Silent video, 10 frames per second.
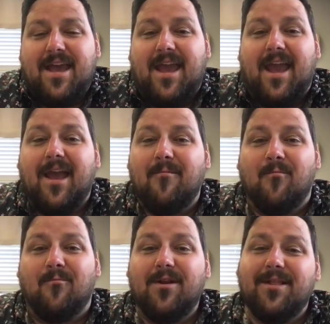And
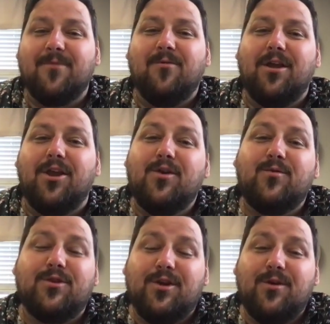really what you
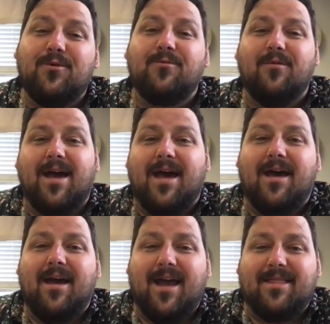do
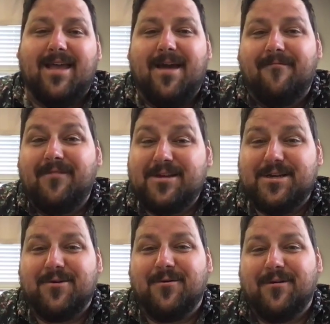at that
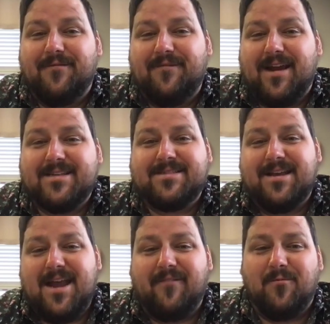fishing hole affects
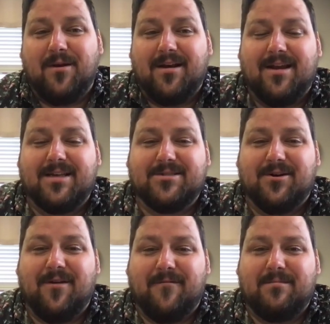everyone, because
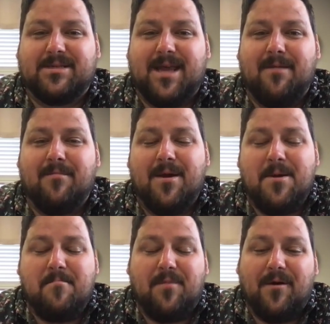you're all from the same
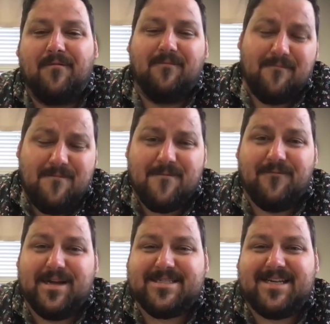boat
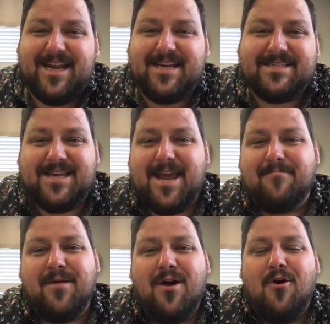fishing in the
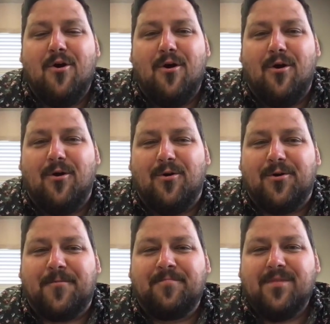same
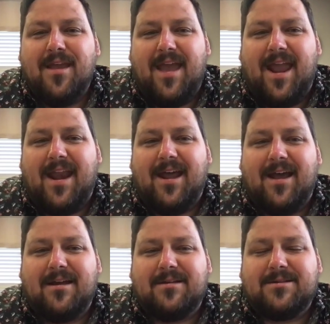hole. And
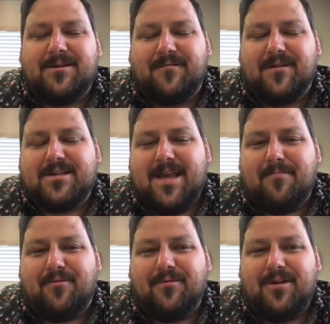so for
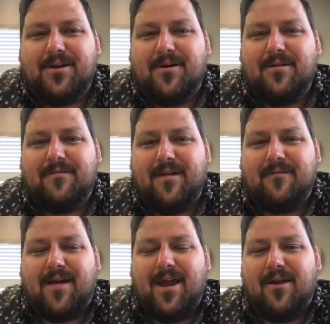example, you know,
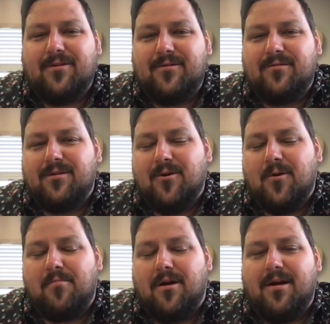if I go to the
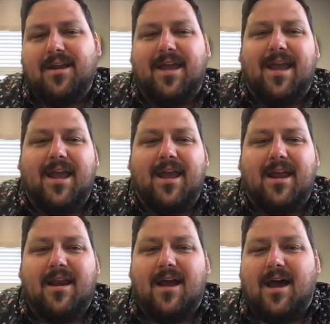local park
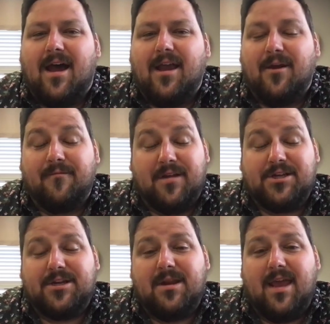and I go
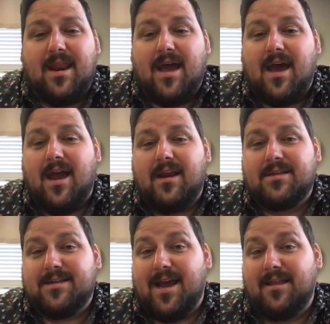fishing and I
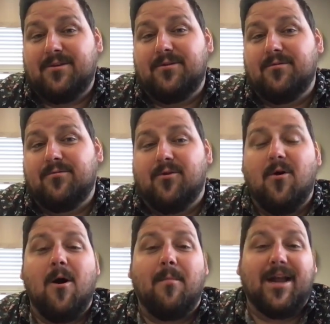decide to throw
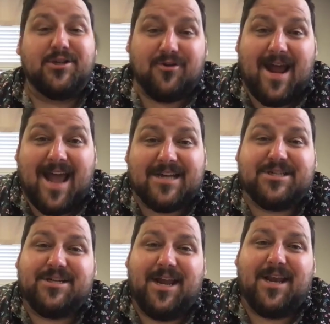all my
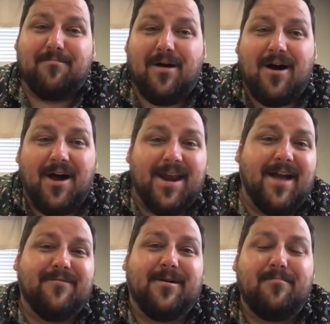trash in the pond
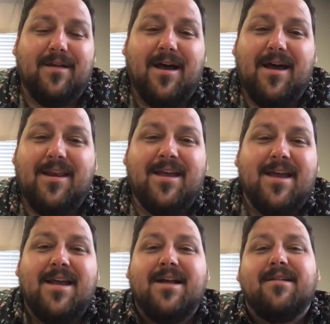after I'm done,
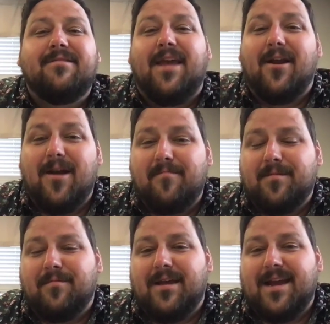tear up
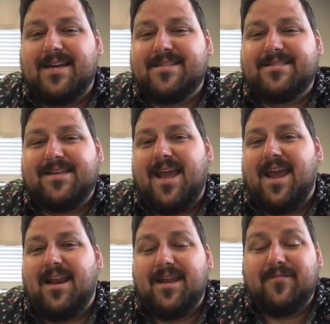the place
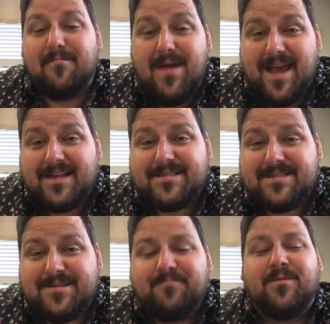and leave it a mess,